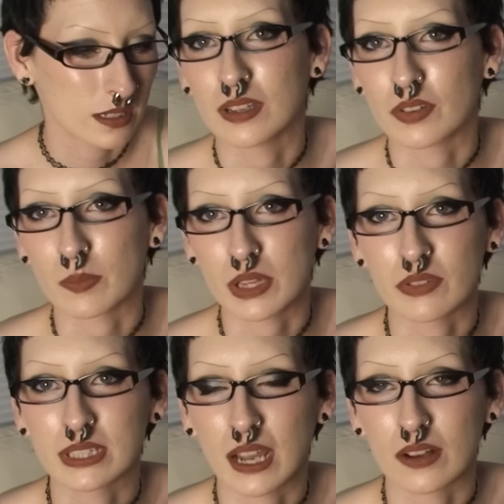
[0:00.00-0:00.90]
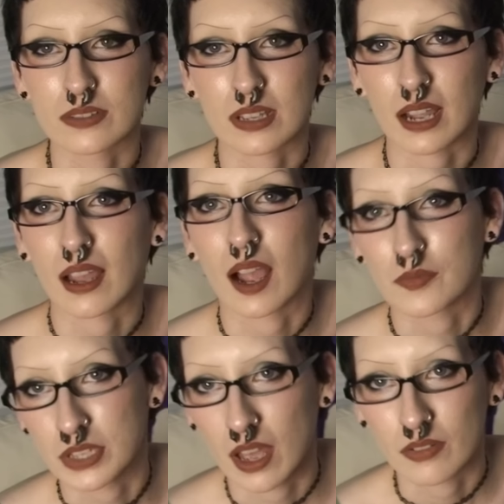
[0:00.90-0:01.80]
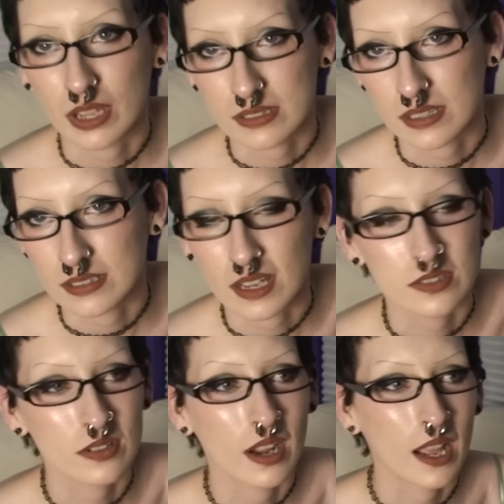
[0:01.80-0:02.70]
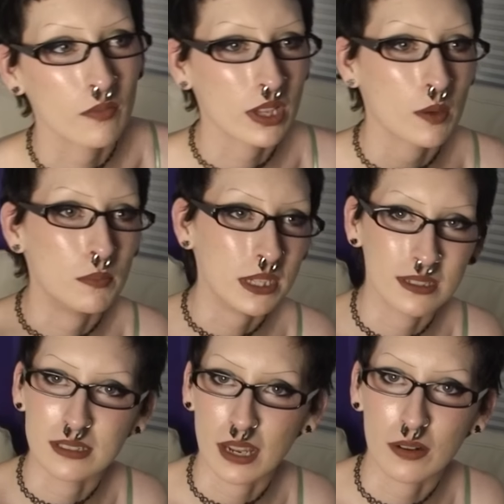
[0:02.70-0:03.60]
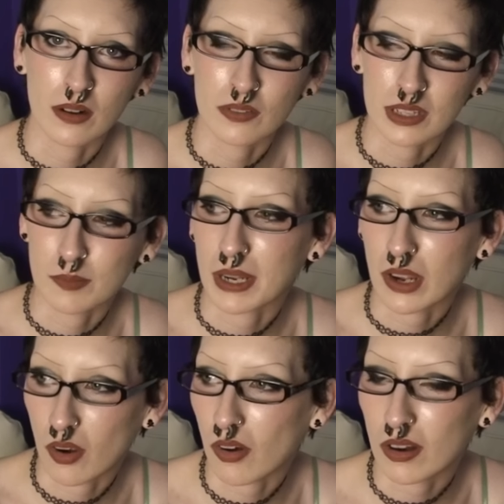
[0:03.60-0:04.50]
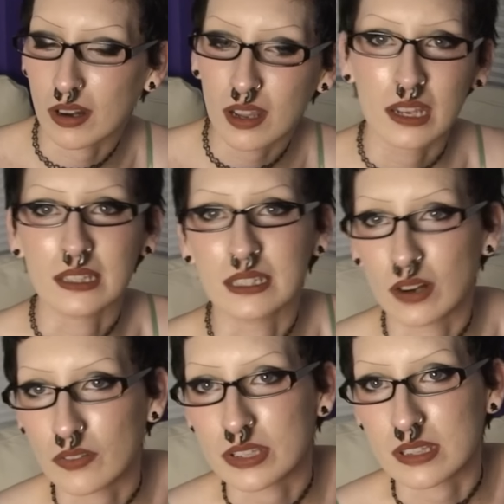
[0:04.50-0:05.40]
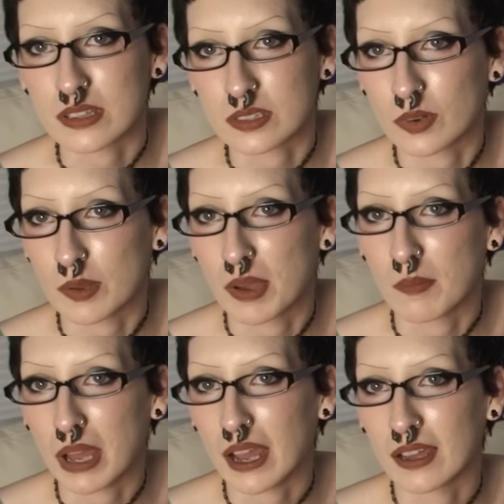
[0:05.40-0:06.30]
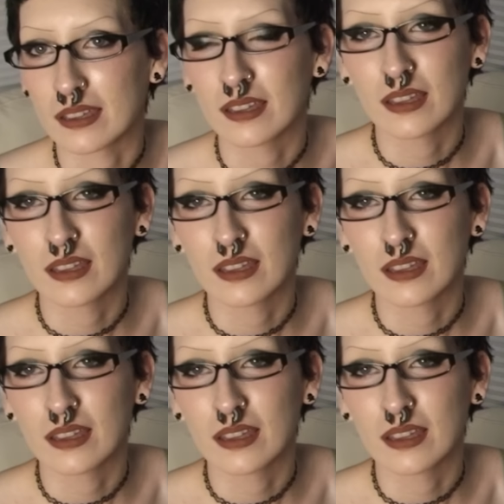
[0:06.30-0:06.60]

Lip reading: If I'm leaving the house, like I have to have hand sanitizer. I have like a big container of it in my car, and then obviously this one in my bag.